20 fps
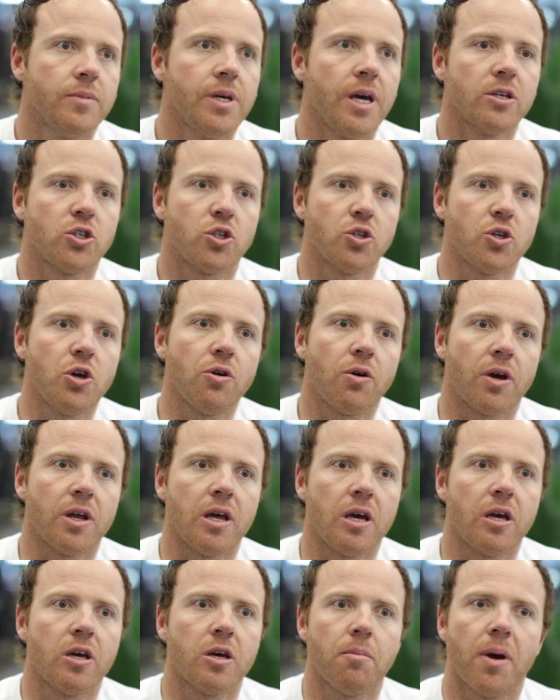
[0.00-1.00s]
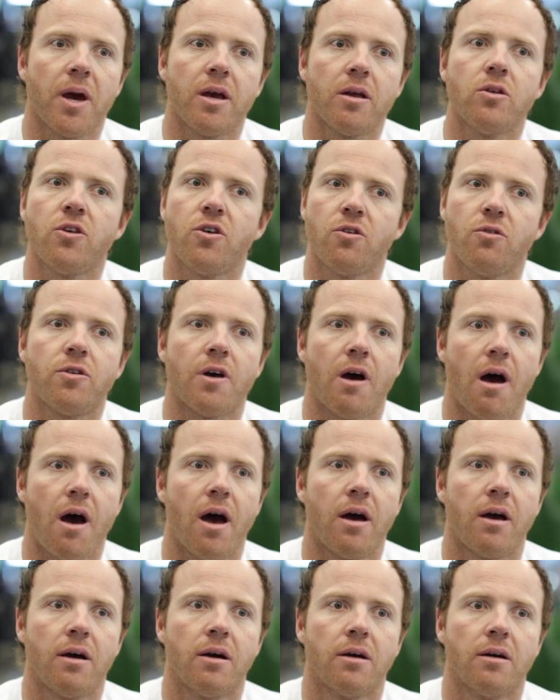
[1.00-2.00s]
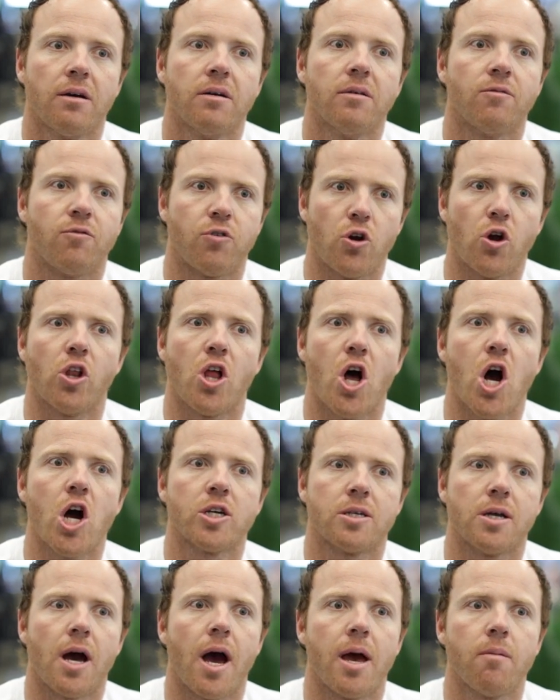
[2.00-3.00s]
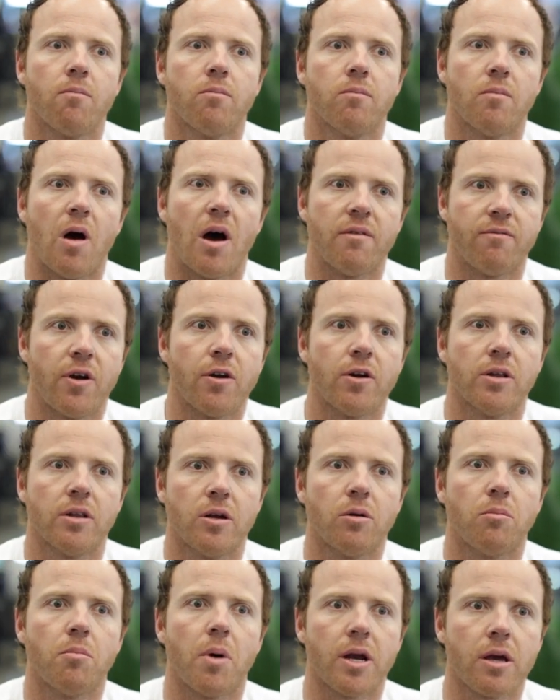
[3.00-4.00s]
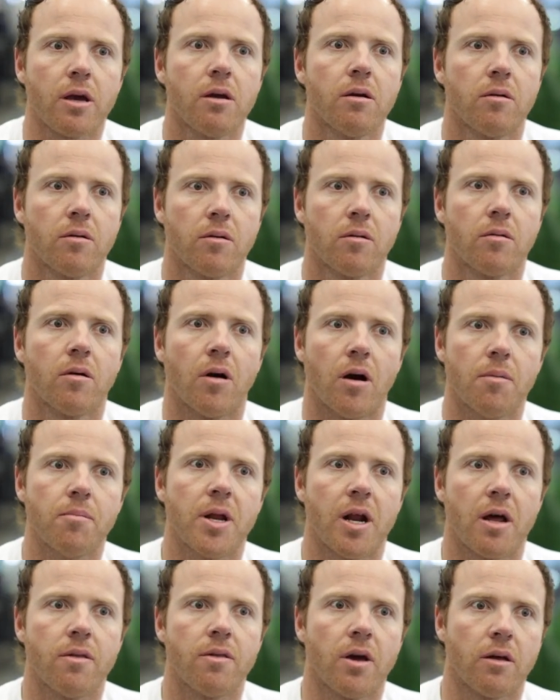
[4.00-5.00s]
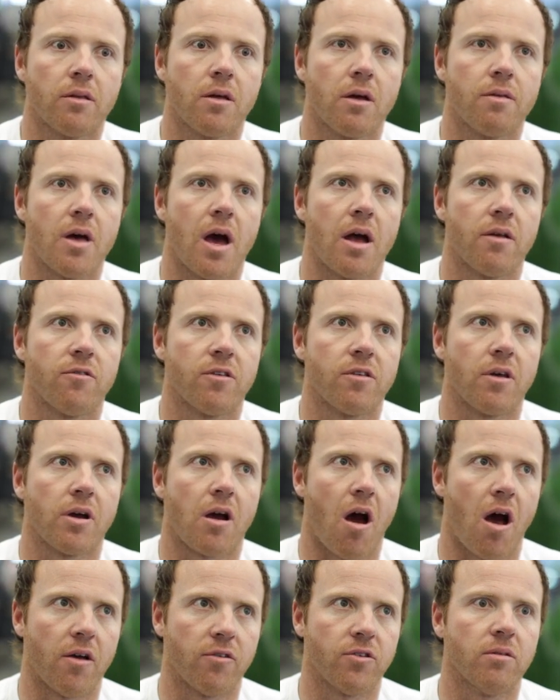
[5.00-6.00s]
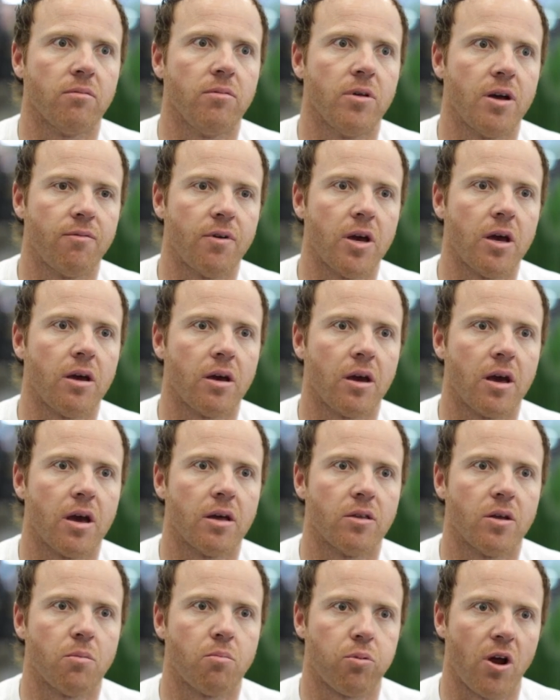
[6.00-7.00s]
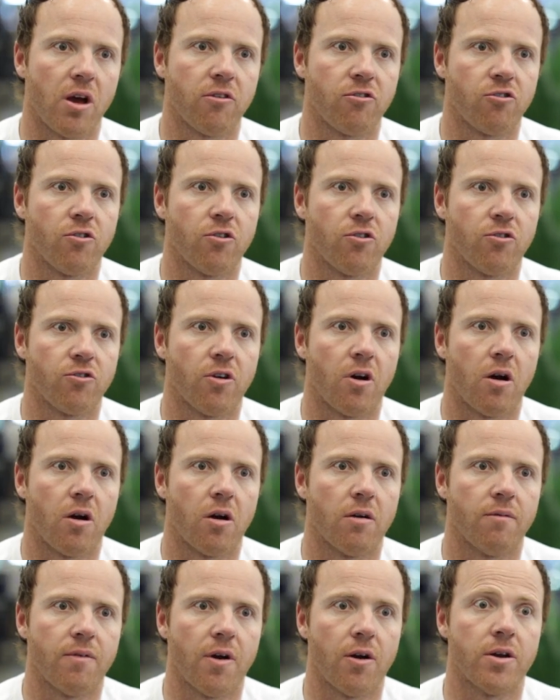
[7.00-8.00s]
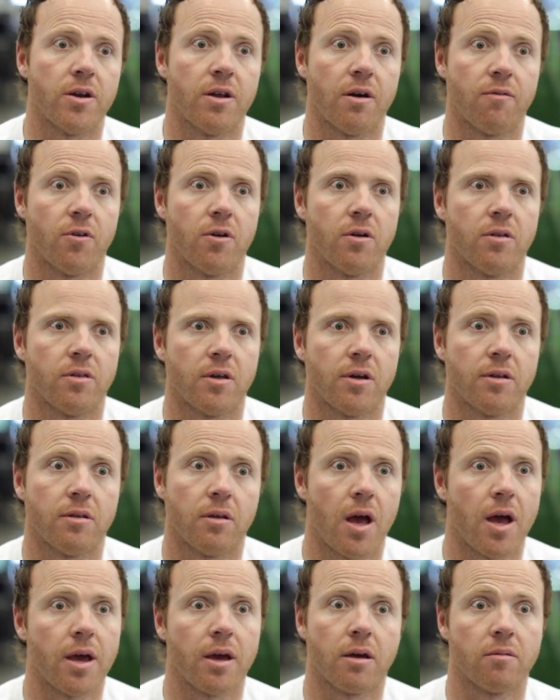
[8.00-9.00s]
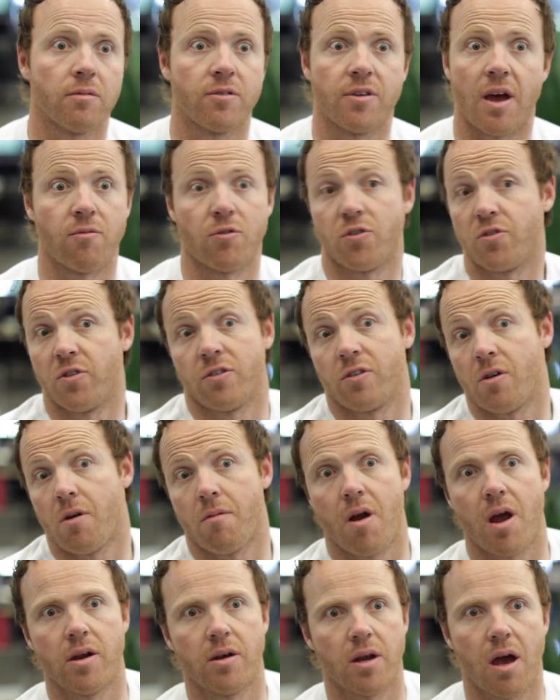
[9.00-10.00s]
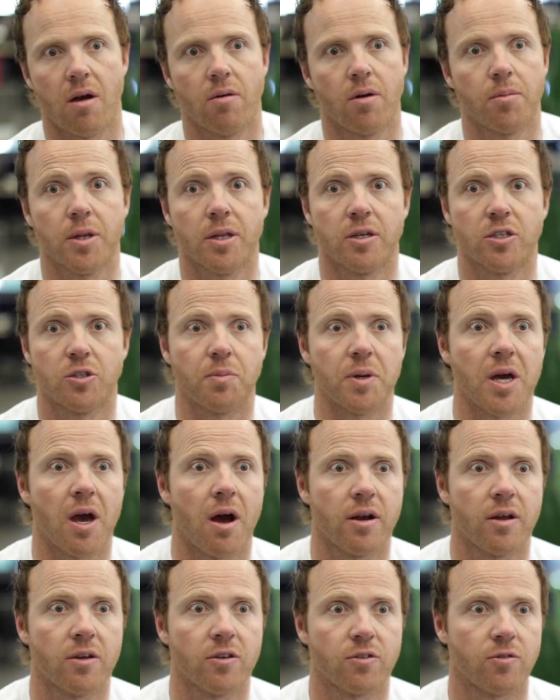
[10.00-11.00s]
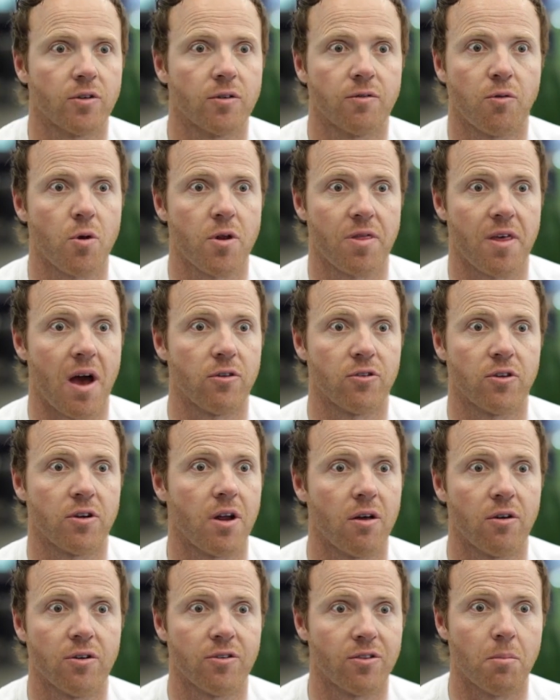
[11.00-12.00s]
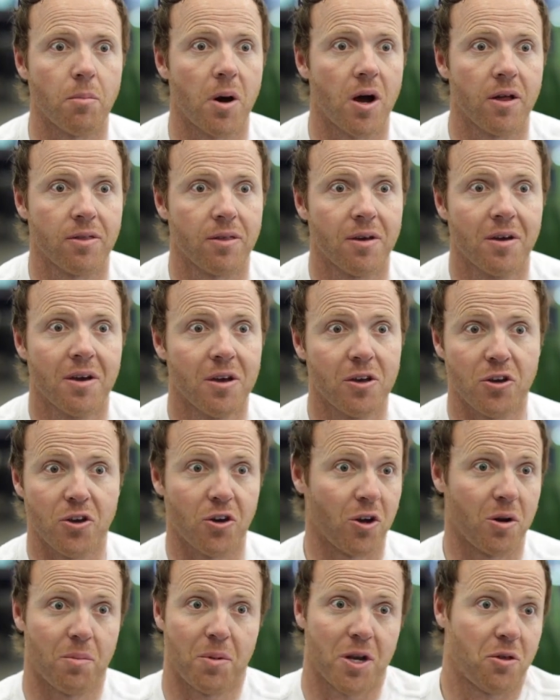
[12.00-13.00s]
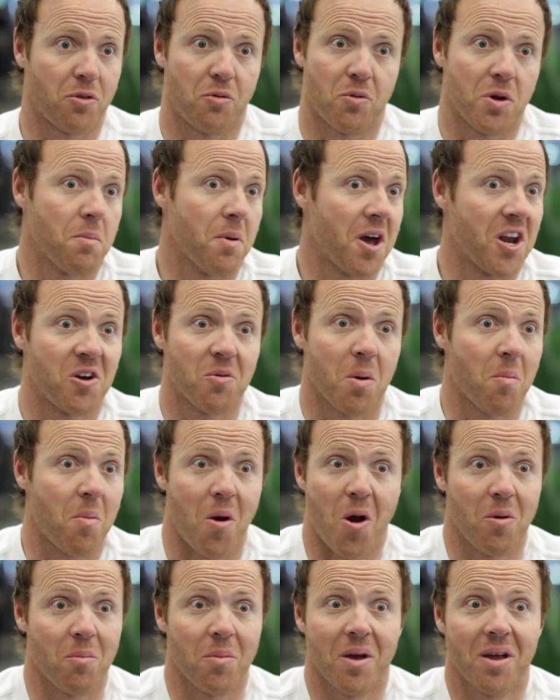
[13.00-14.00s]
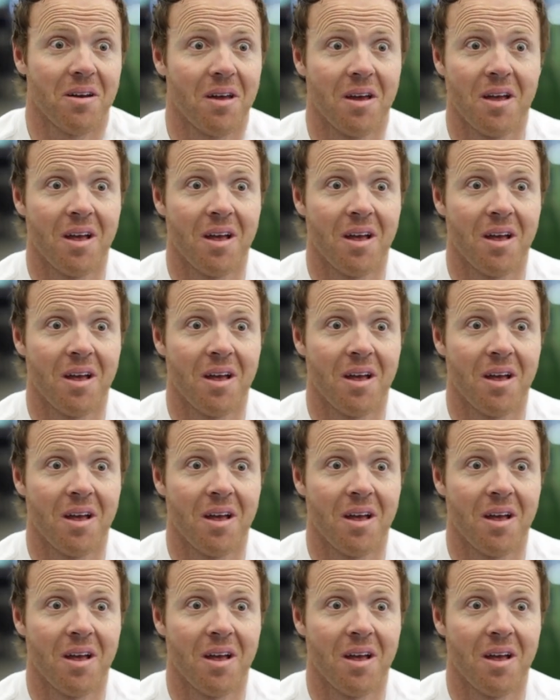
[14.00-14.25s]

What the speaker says: So you can incubate in Utah for a long time on very little money. I mean, I think that's the cost of living, and the pressures are very different than like San Francisco right now. I mean, let's be honest, for $4,000 a month, you're going to be in a 3-bedroom apartment.